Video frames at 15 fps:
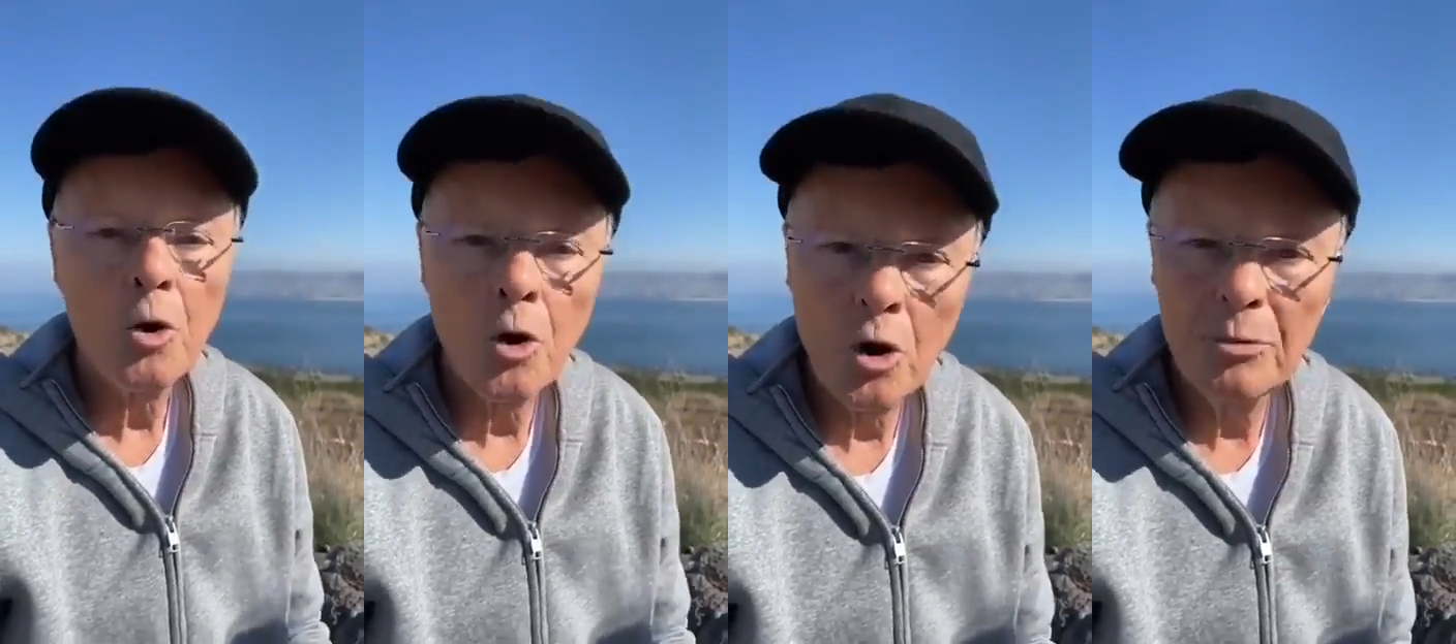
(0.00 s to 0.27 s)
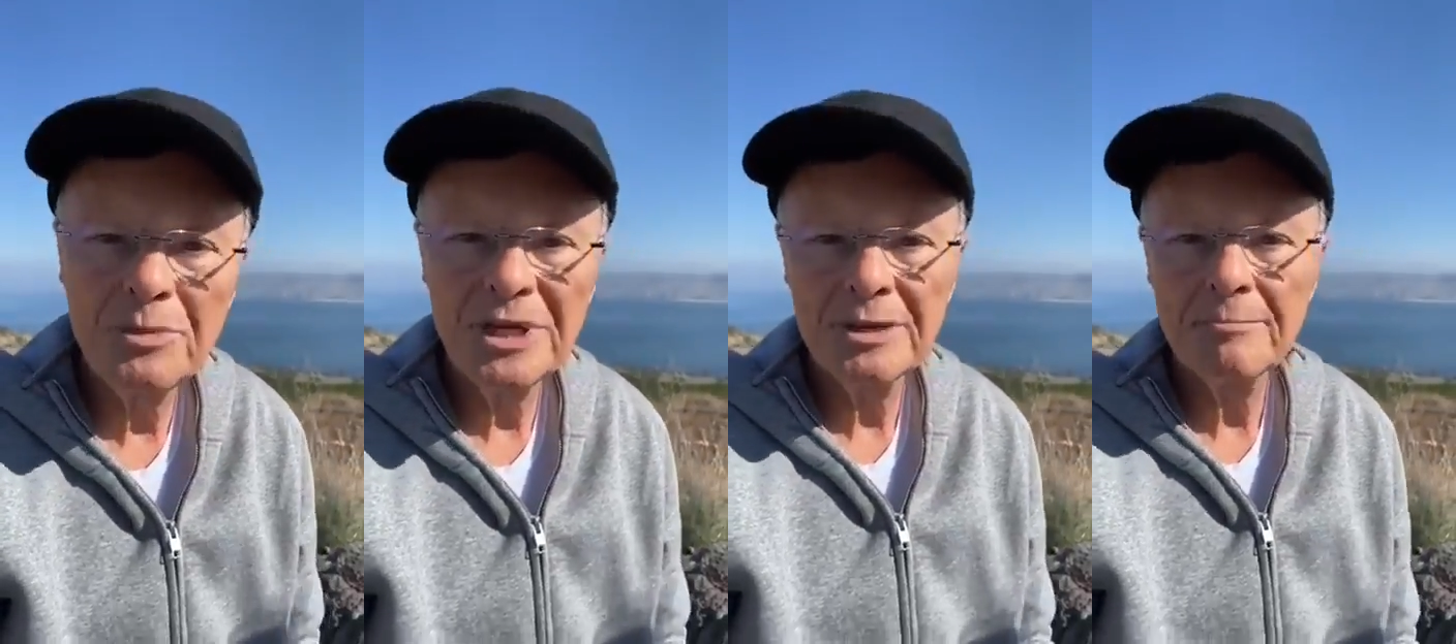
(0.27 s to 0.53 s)

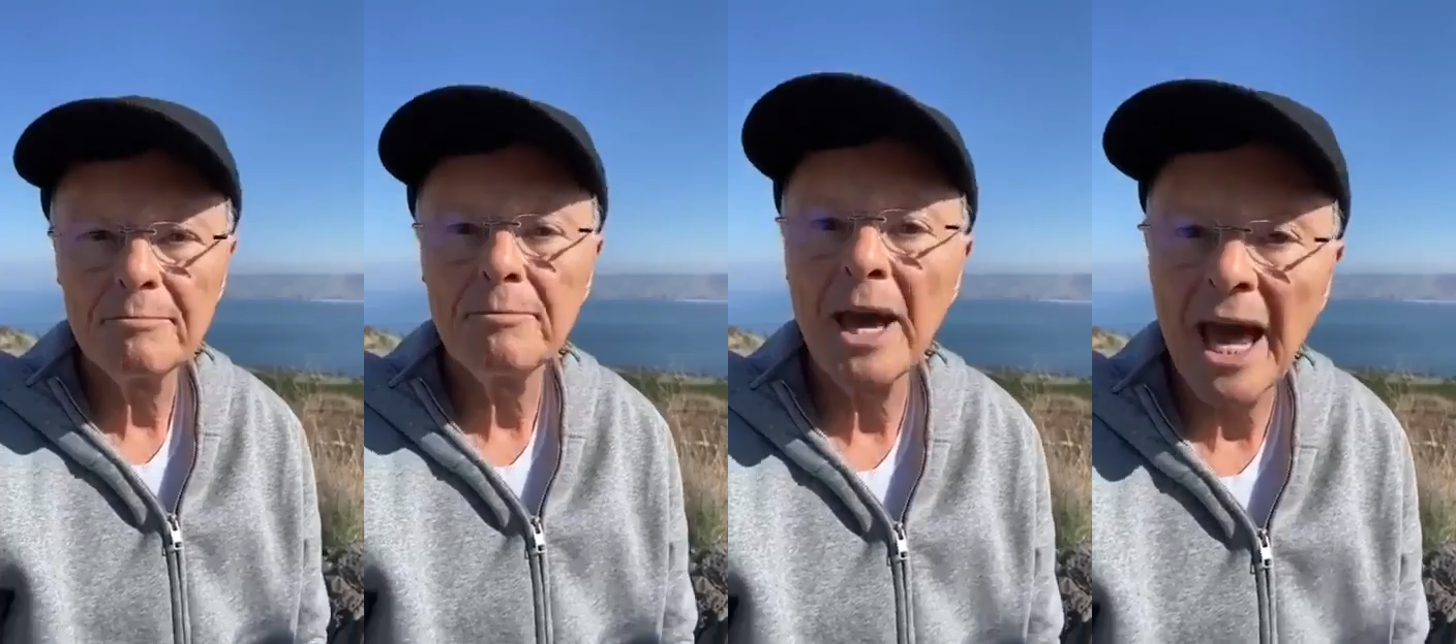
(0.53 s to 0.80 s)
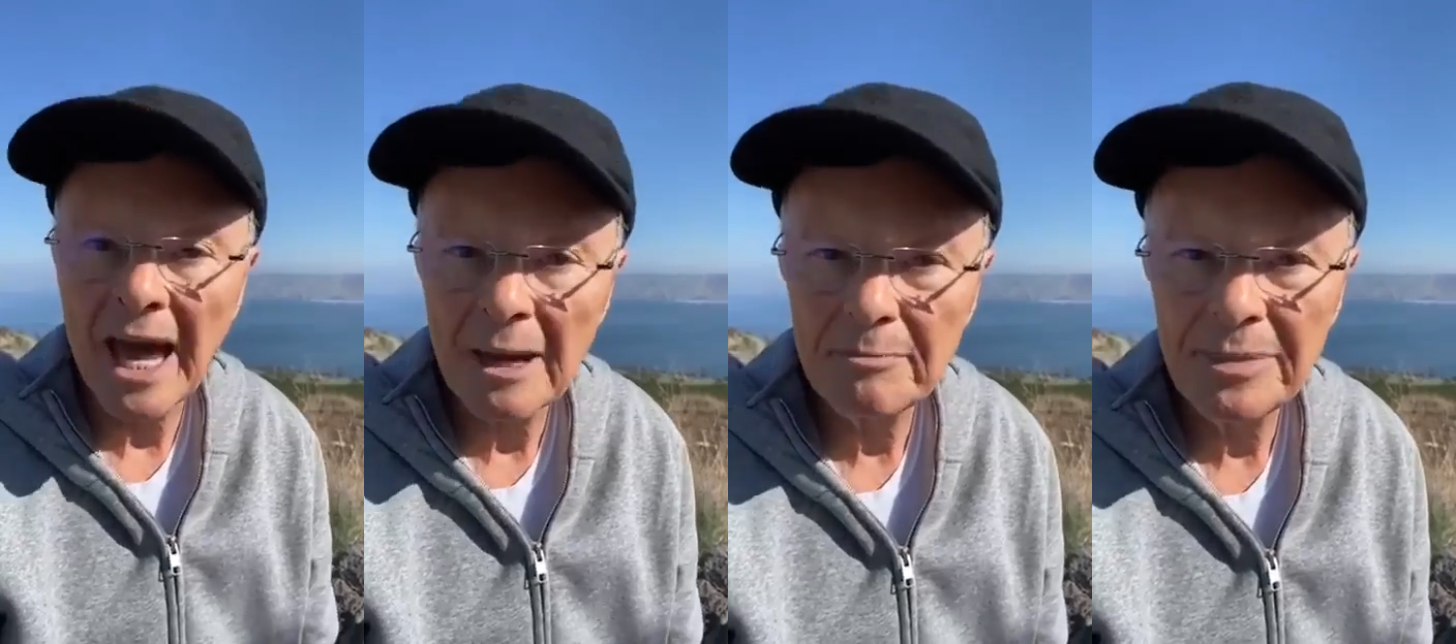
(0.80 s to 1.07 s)
eat.
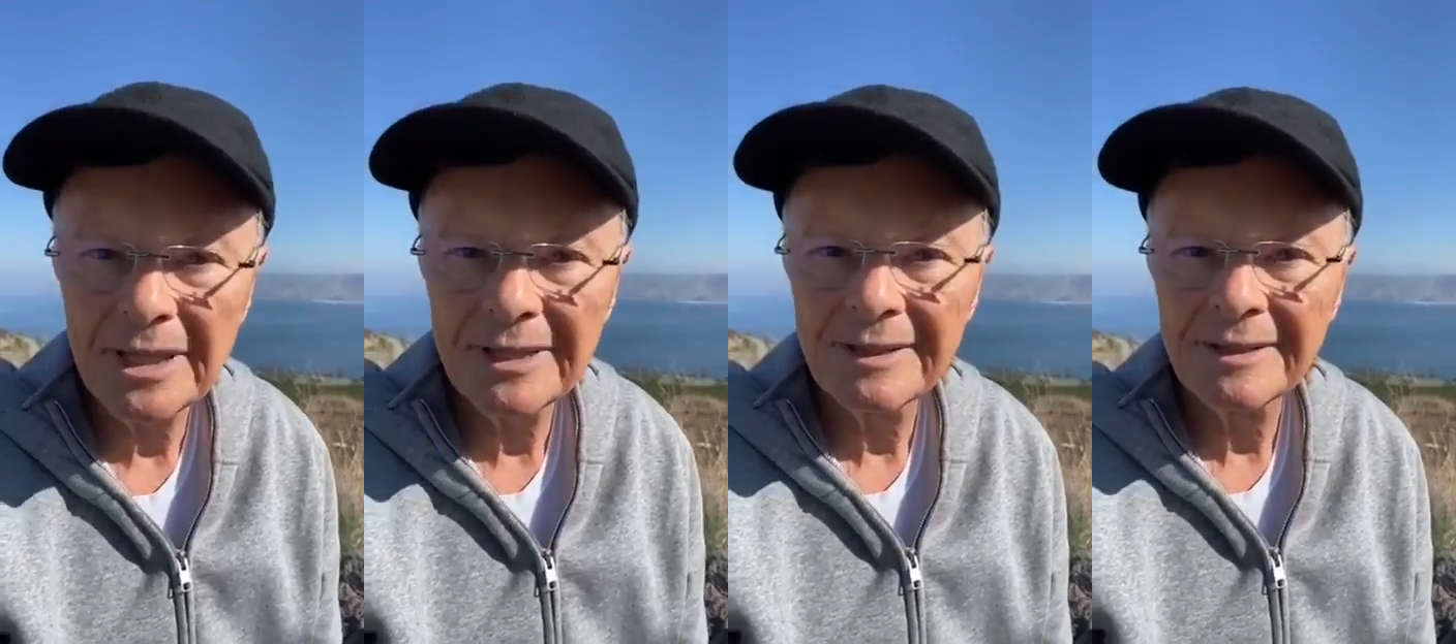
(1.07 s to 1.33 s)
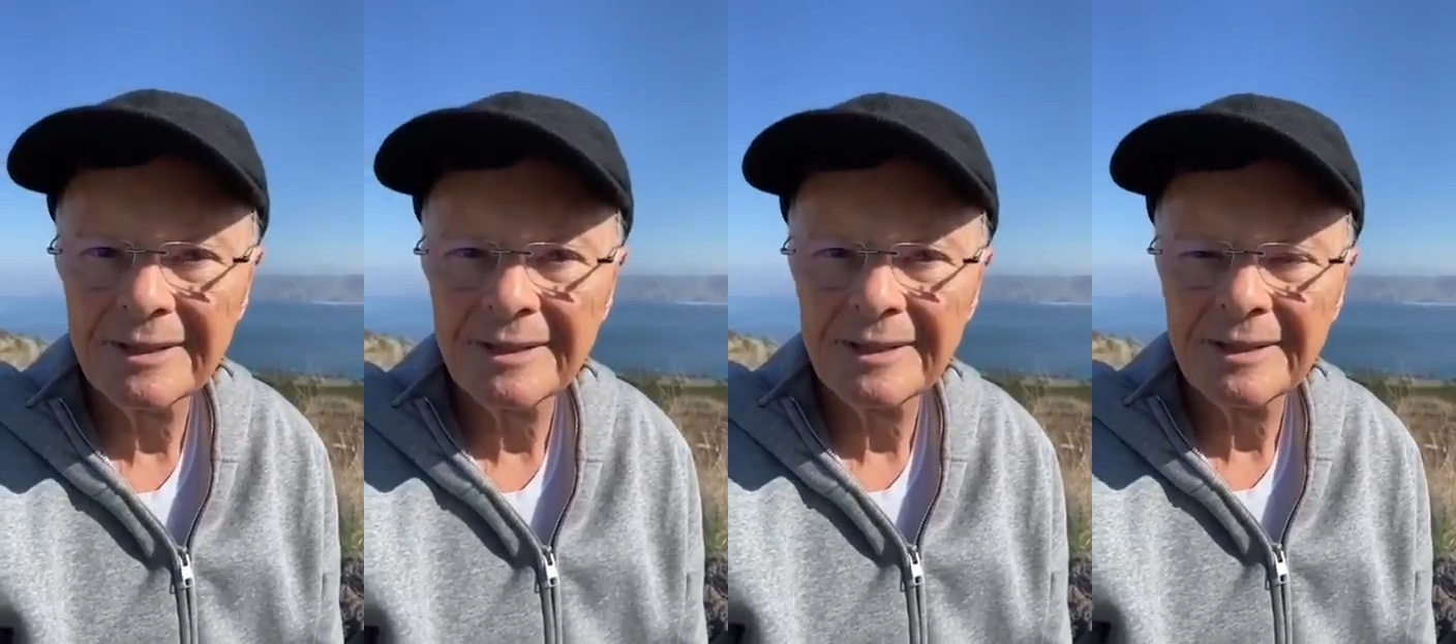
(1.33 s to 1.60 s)

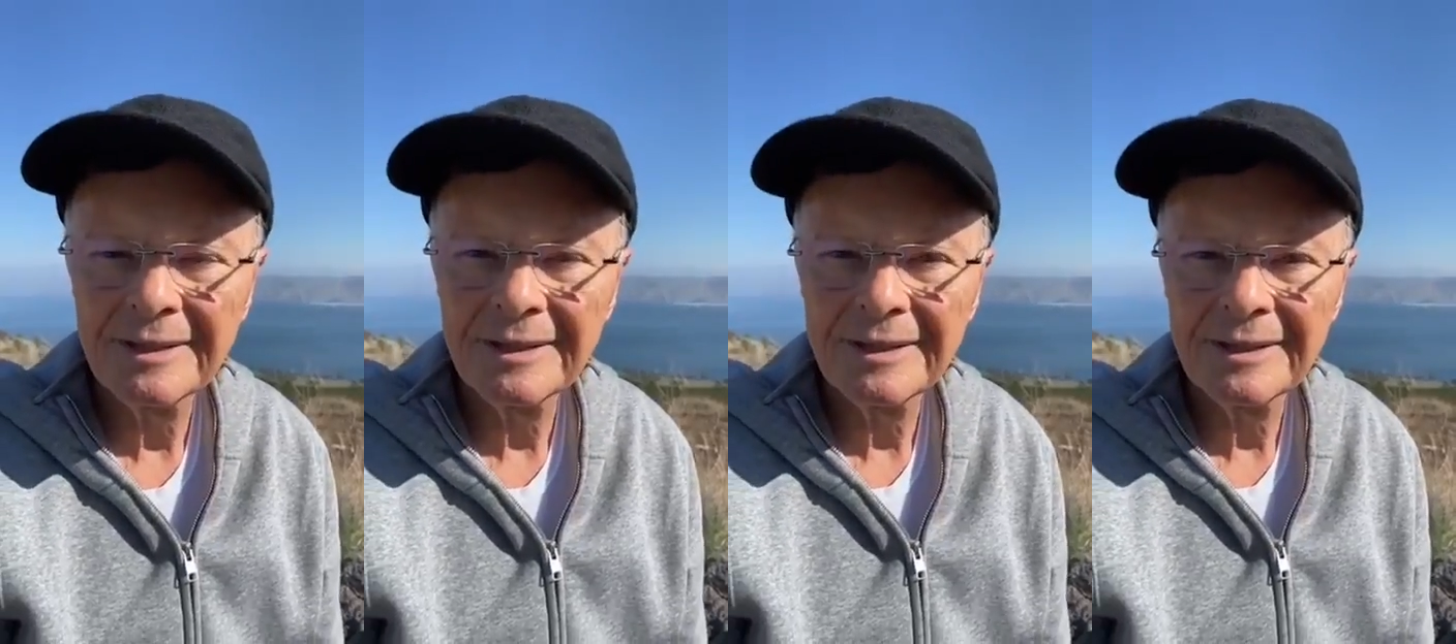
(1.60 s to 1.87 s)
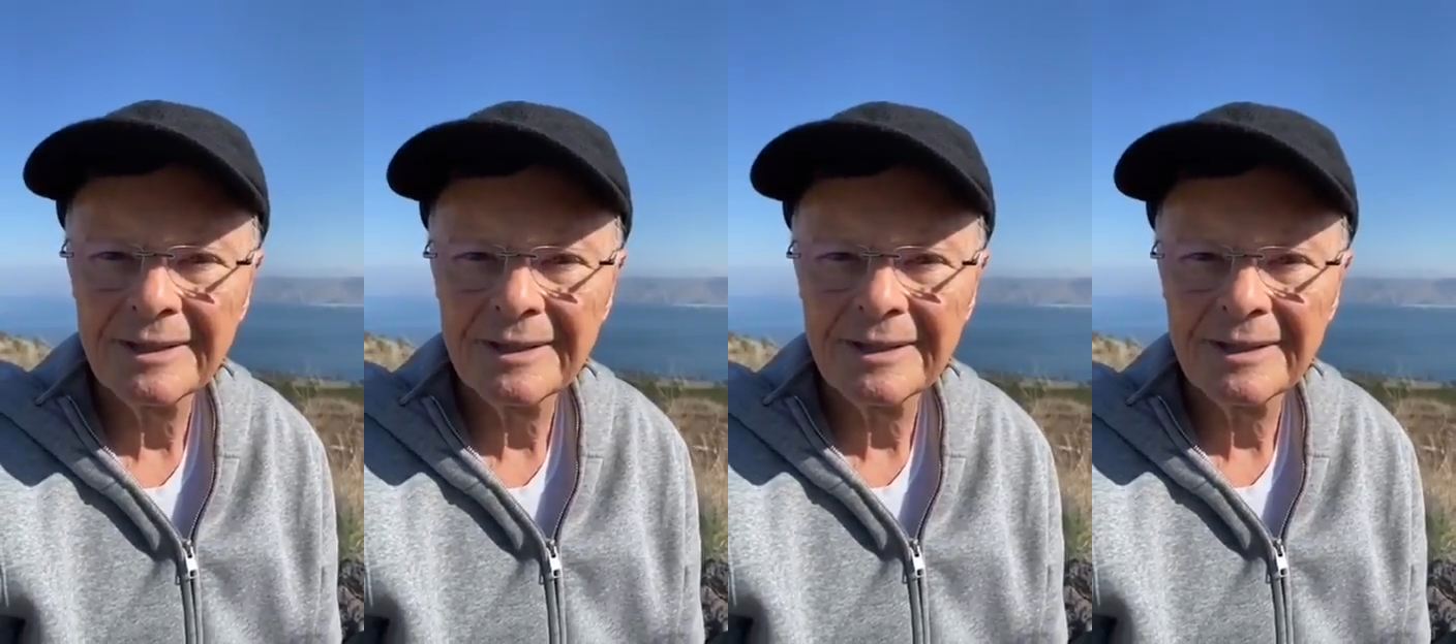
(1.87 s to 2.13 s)
Eat,
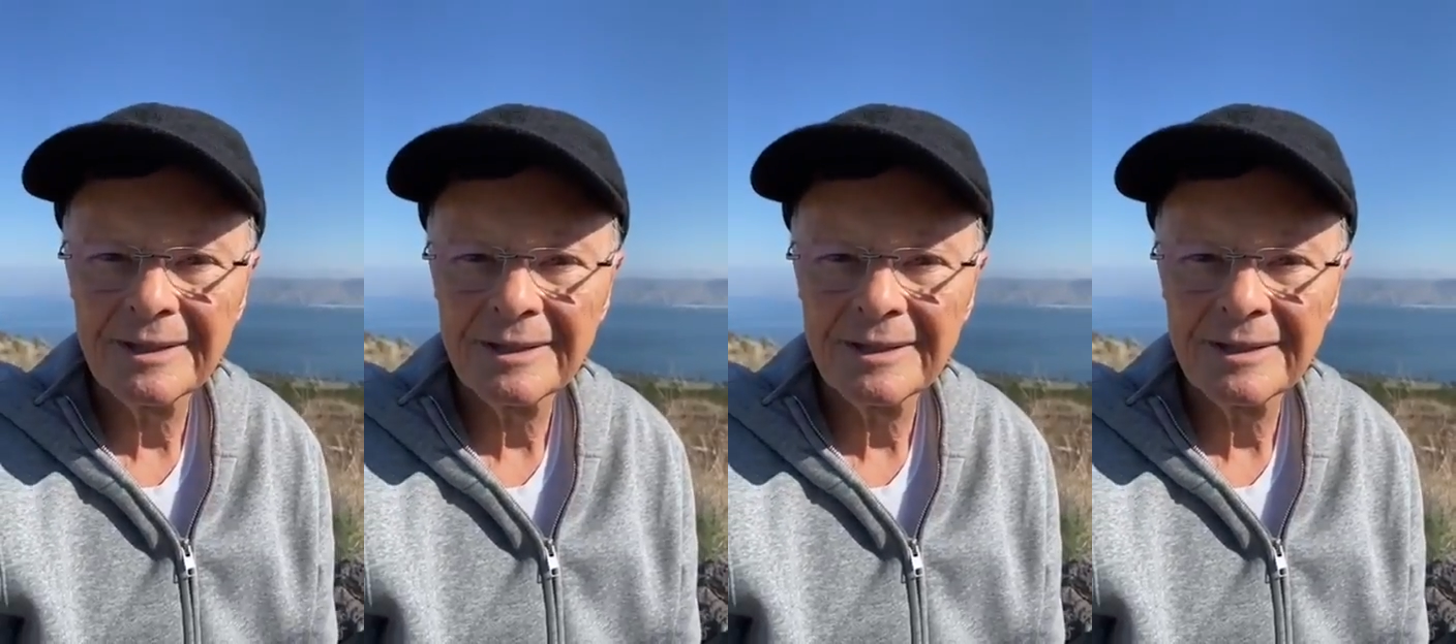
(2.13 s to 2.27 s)
drink,